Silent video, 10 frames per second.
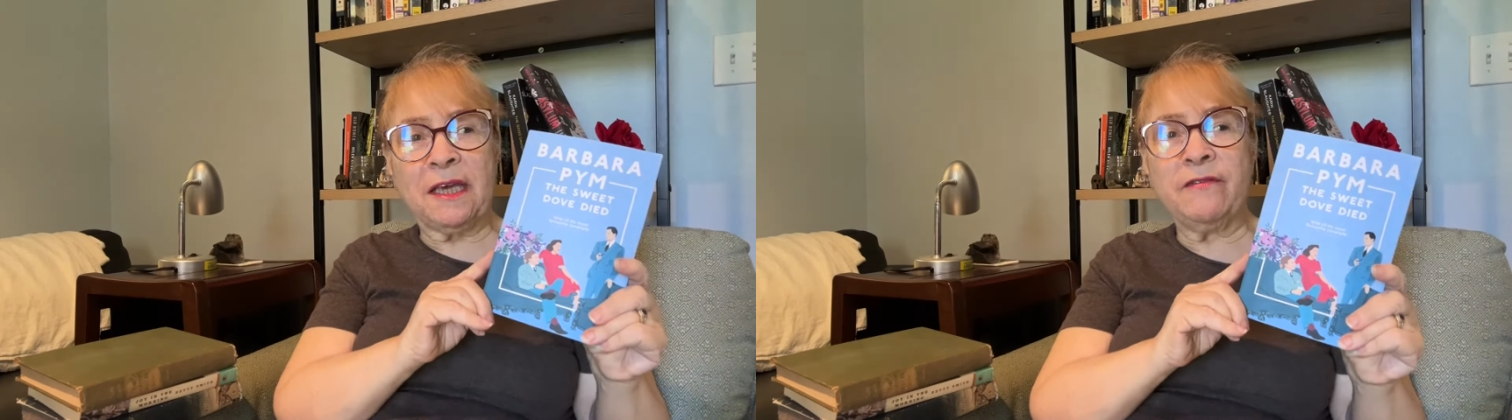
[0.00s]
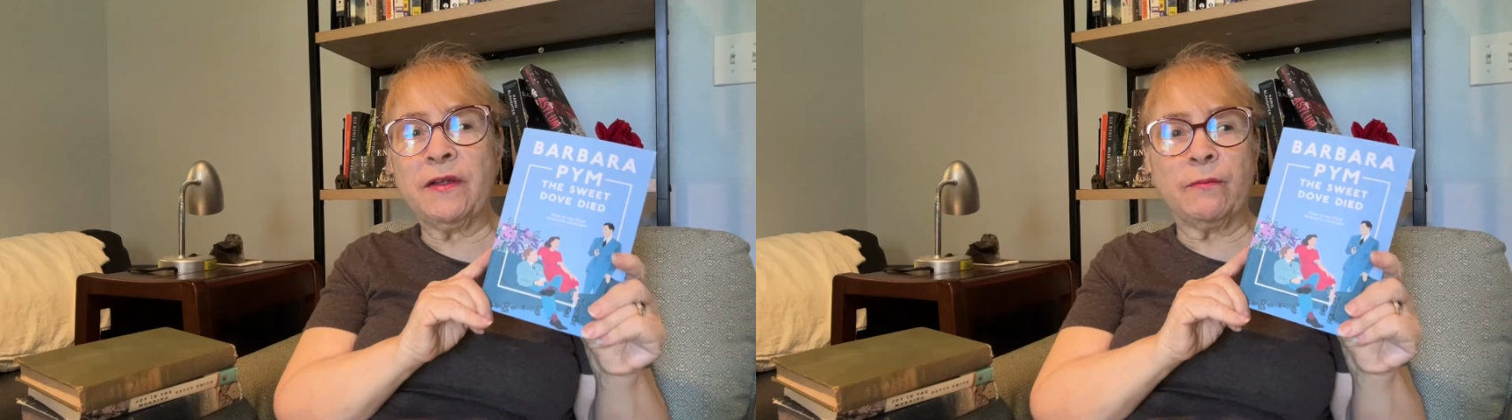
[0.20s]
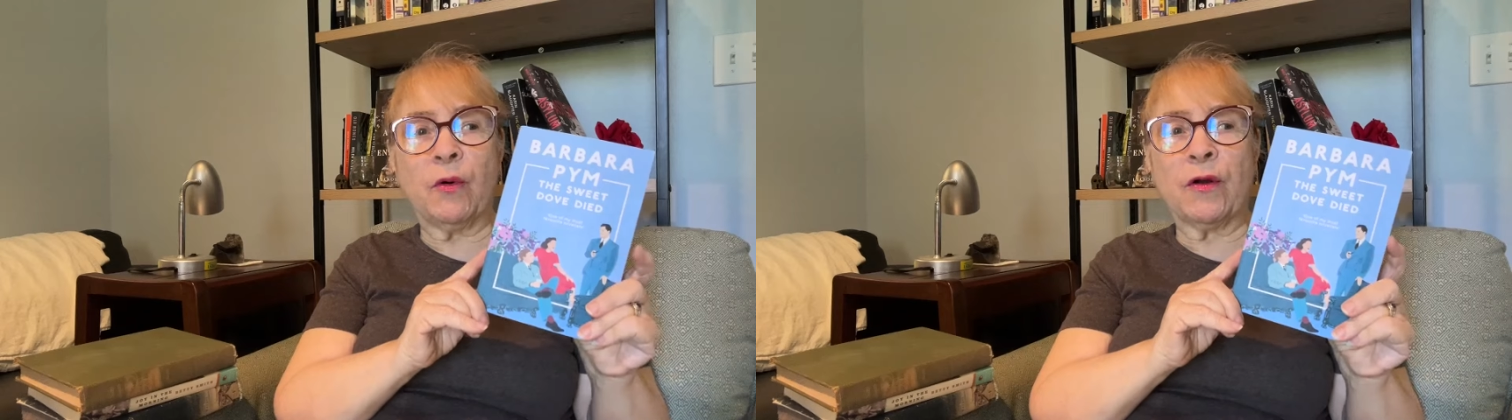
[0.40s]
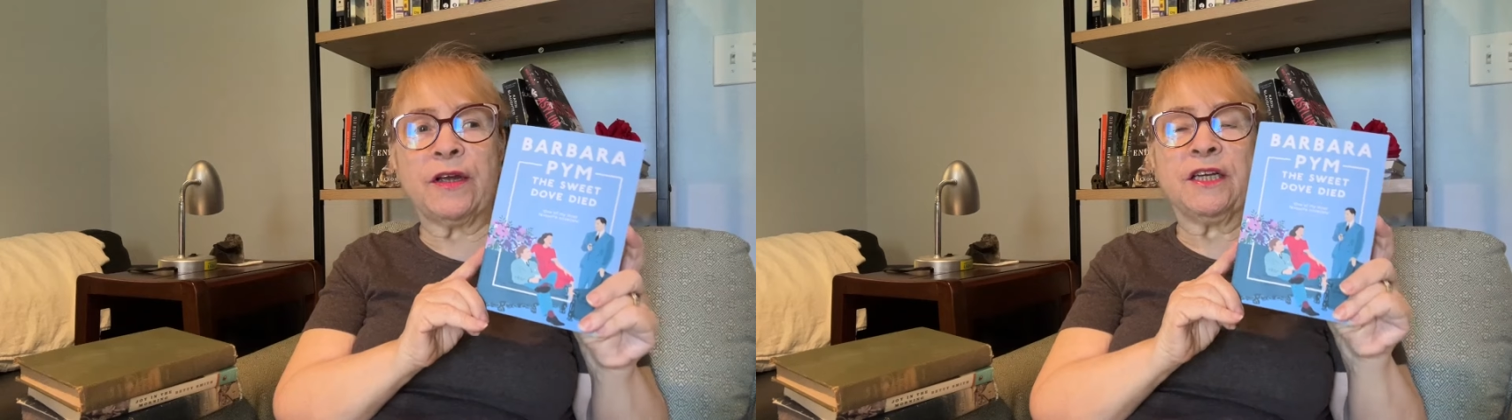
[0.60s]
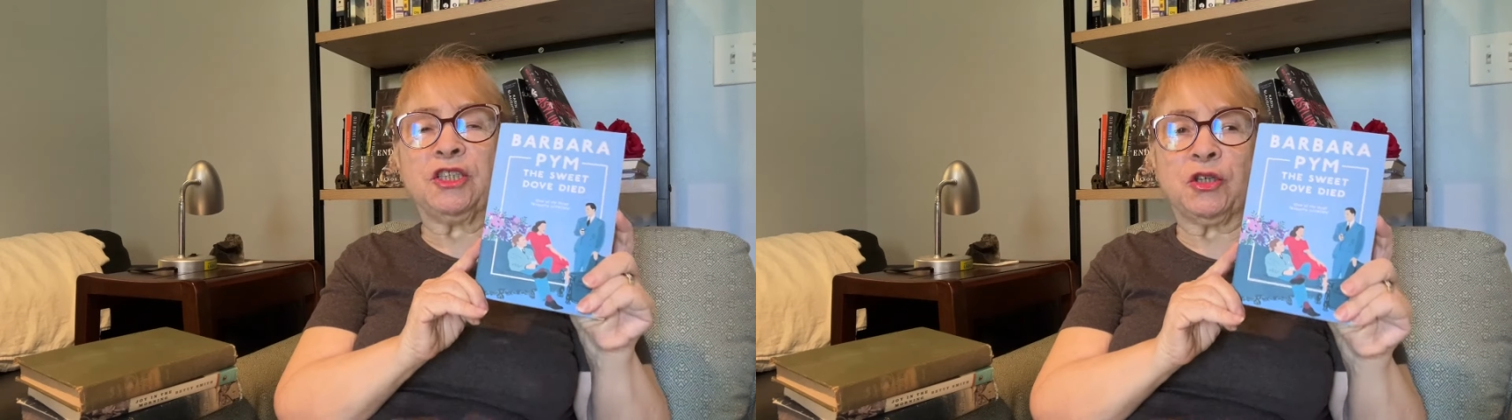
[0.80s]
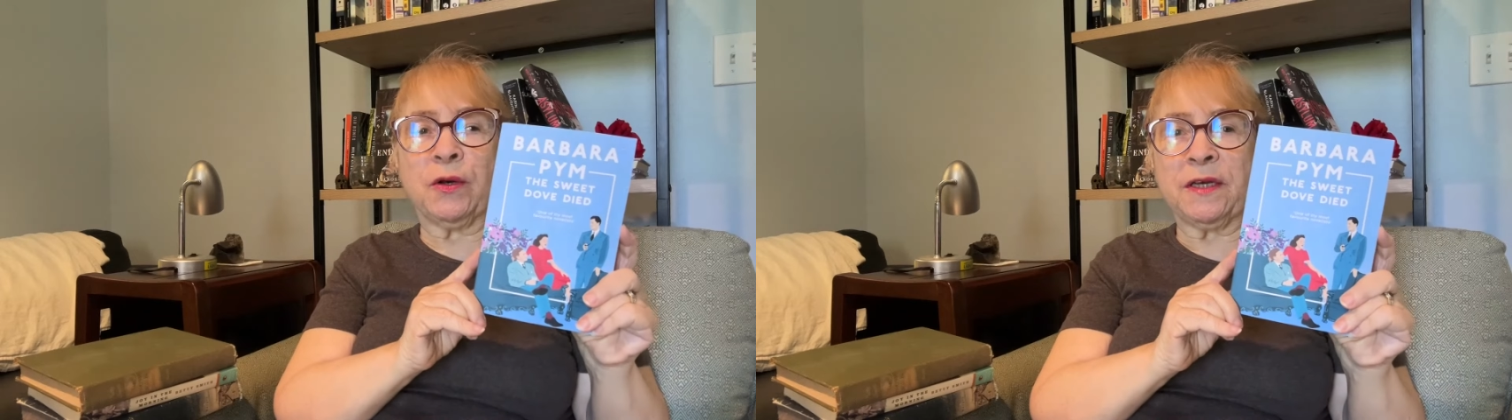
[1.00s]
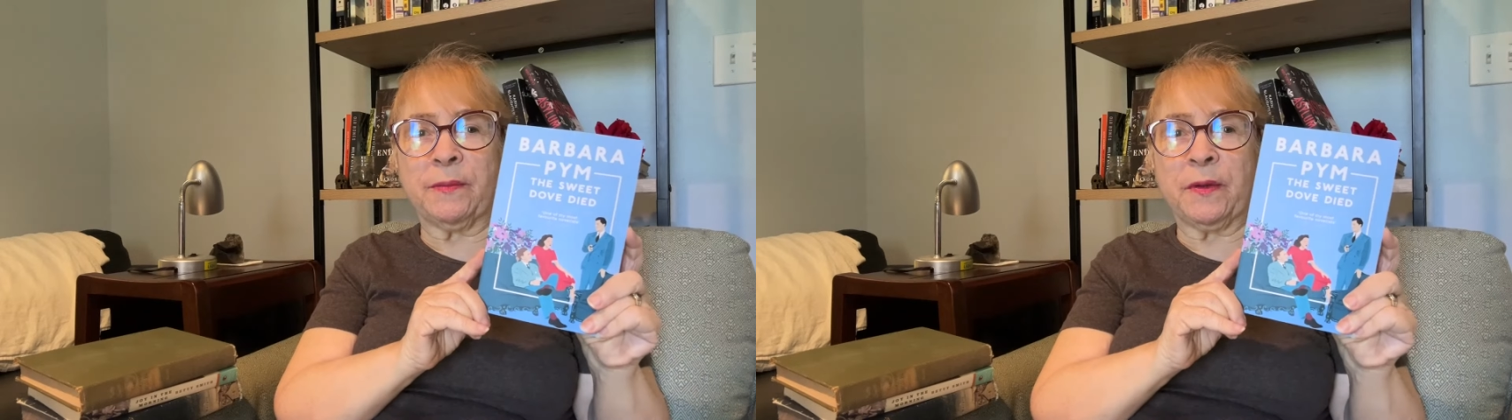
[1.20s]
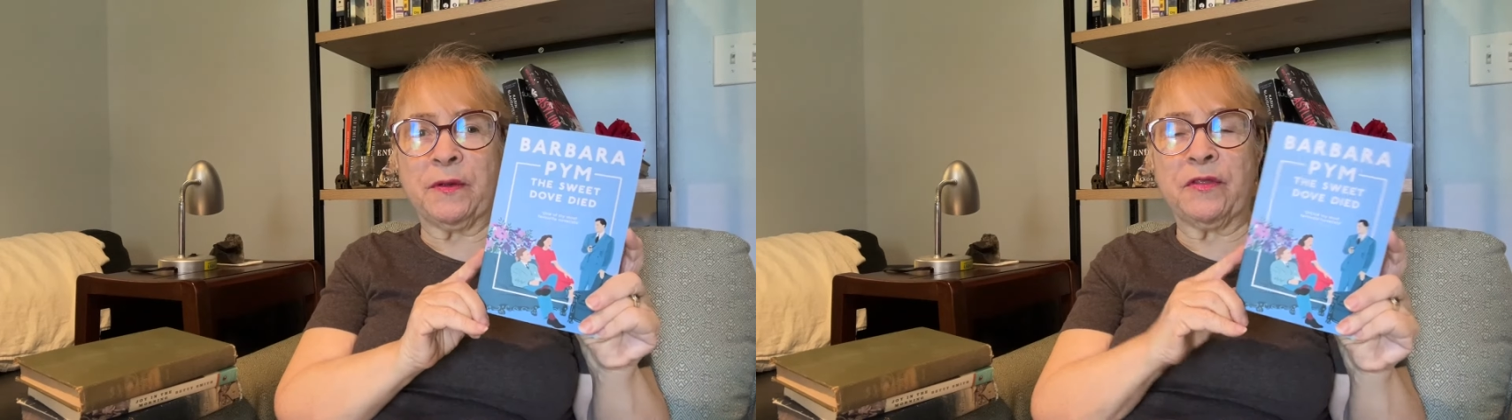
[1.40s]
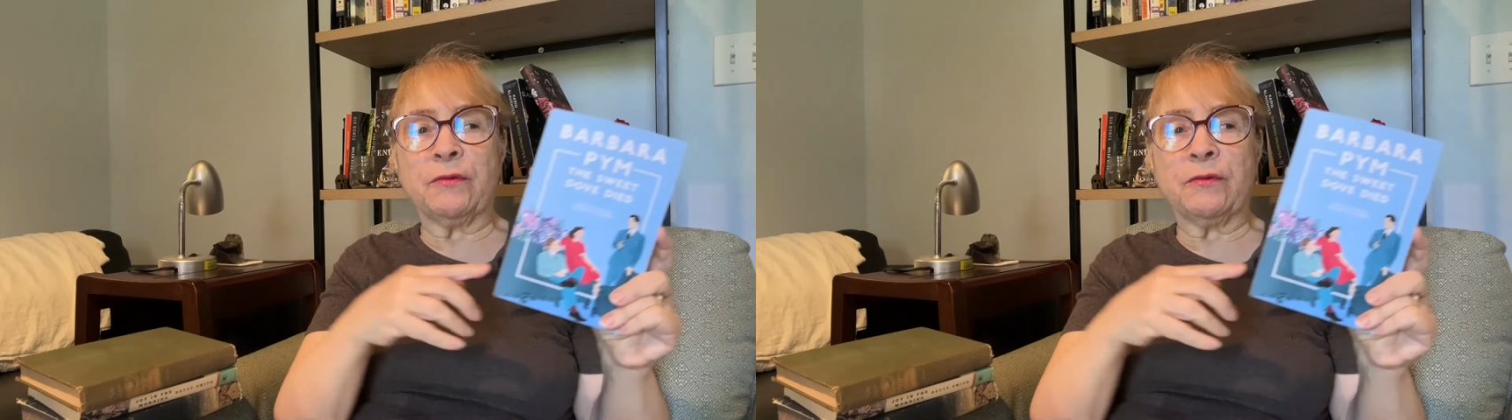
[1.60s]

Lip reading: even more enjoyable,